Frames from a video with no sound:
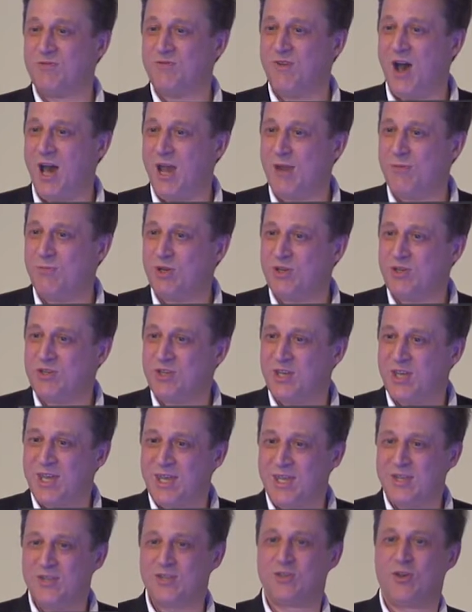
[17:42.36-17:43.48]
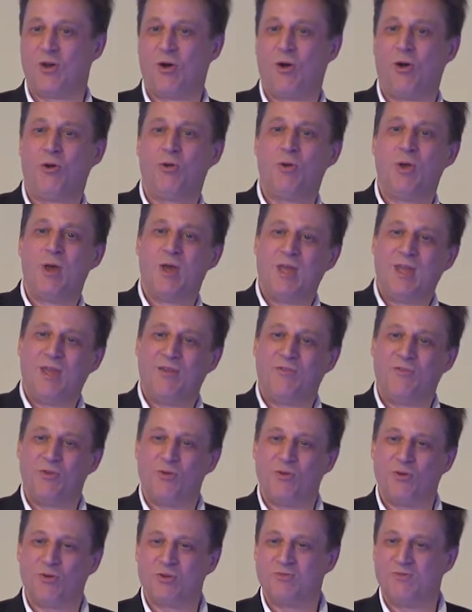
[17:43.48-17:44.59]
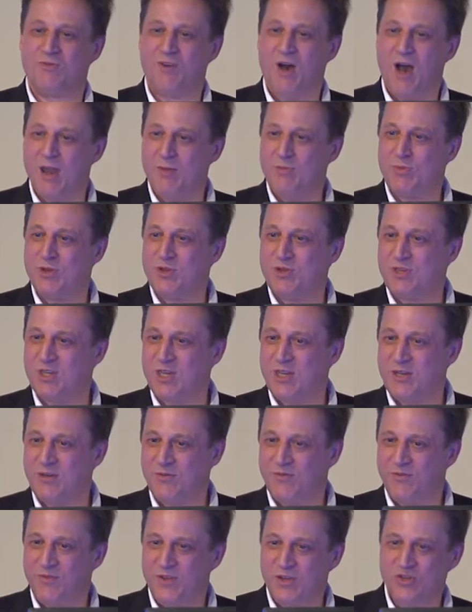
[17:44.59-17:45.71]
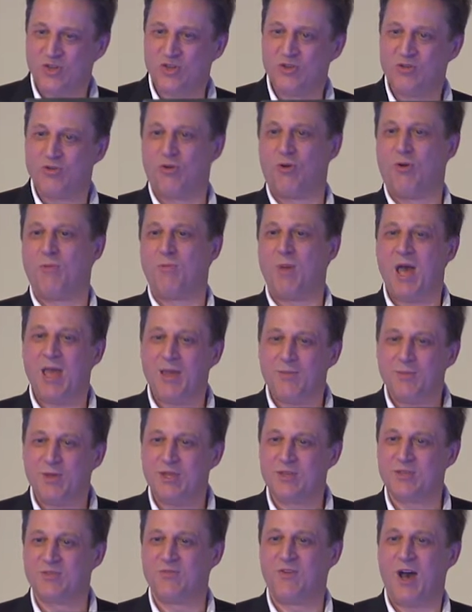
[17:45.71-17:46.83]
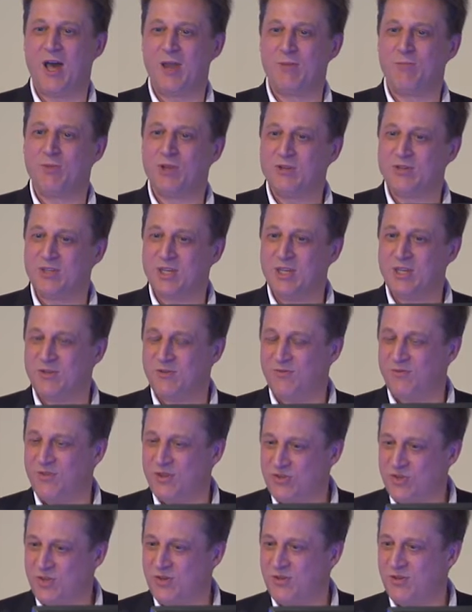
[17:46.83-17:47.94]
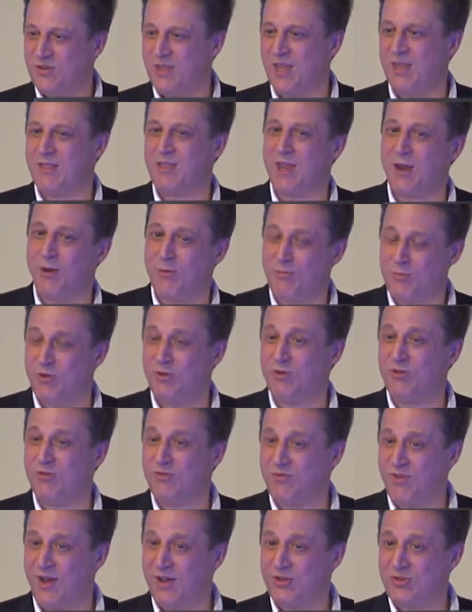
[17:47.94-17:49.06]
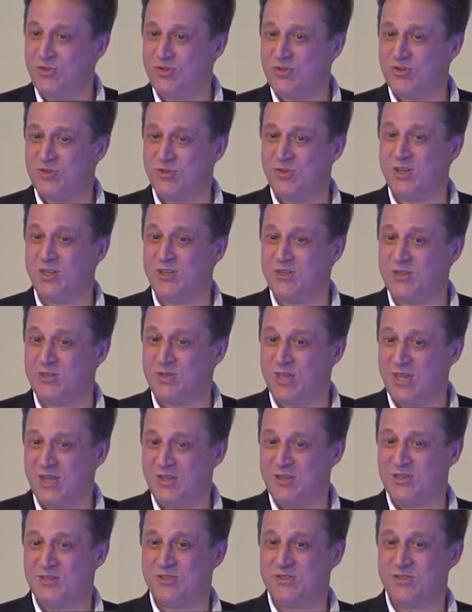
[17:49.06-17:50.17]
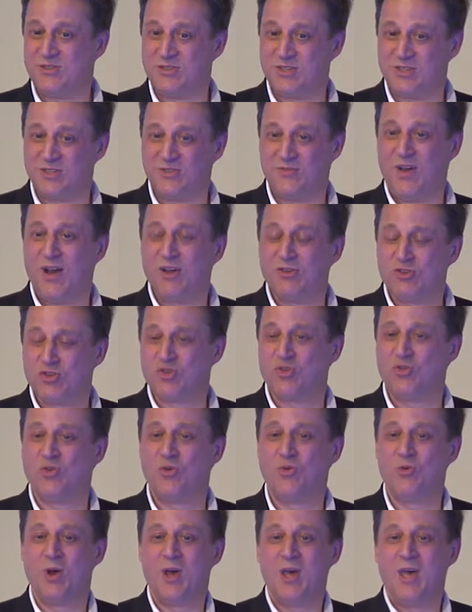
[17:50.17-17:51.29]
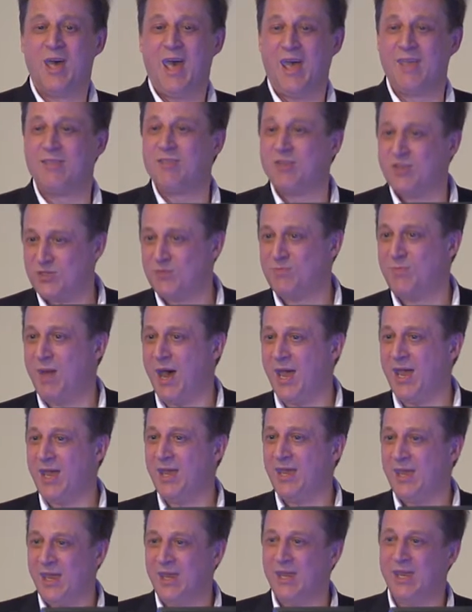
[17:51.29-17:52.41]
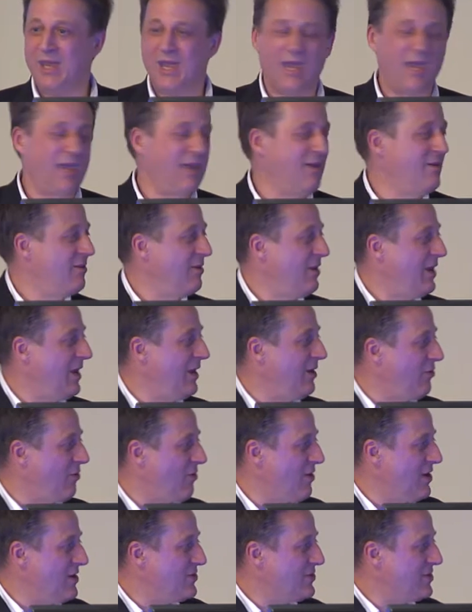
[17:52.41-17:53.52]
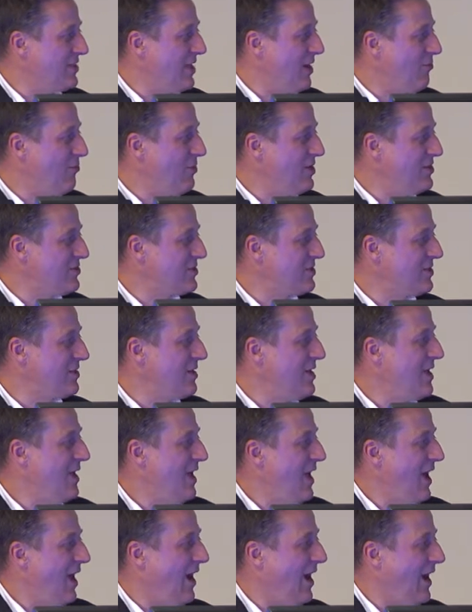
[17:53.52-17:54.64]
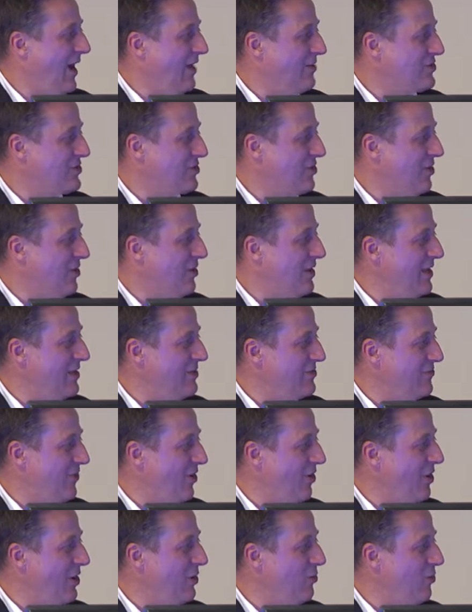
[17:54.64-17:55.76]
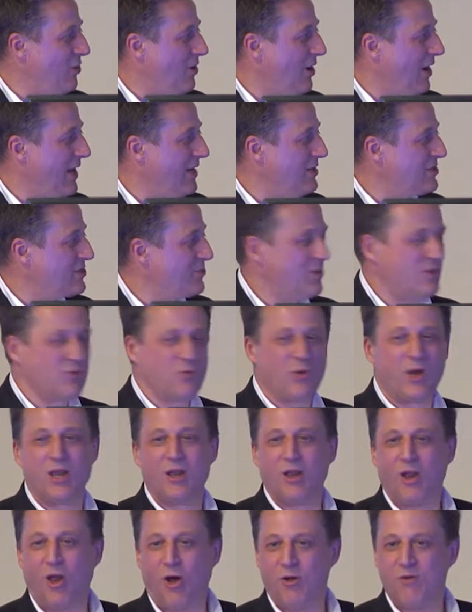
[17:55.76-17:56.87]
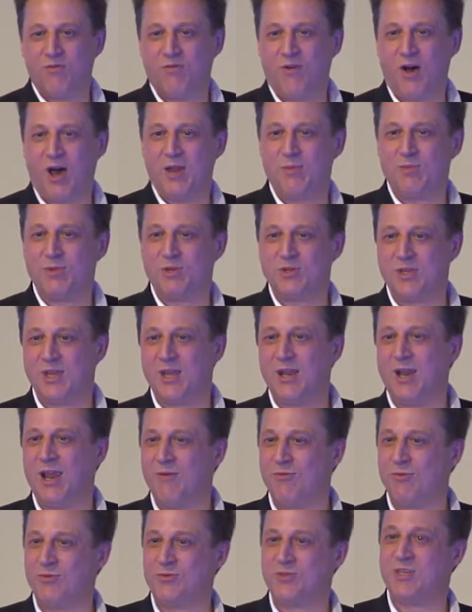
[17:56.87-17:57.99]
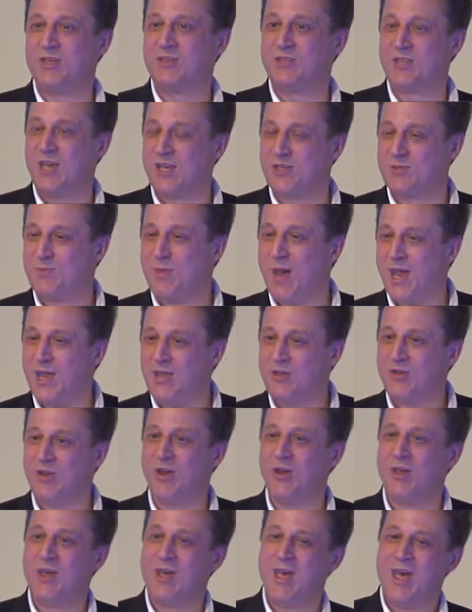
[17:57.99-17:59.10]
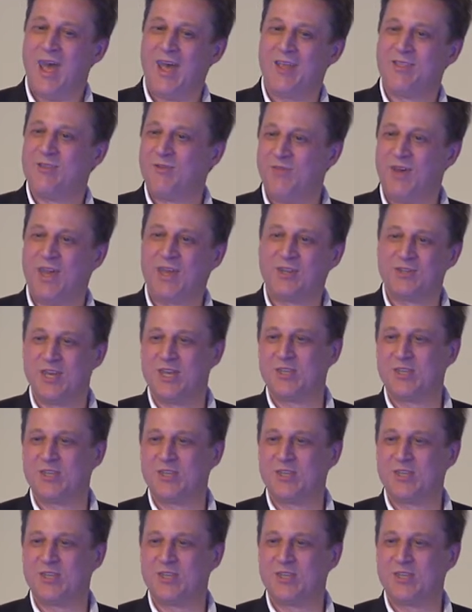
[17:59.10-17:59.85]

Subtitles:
of vitamin D. So if you're vitamin D deficient, or a baby is vitamin D deficient, then their immune function is dysfunctional, and this may again increase their risk. And certainly there's very good links between low vitamin D levels in Tasmania and the fact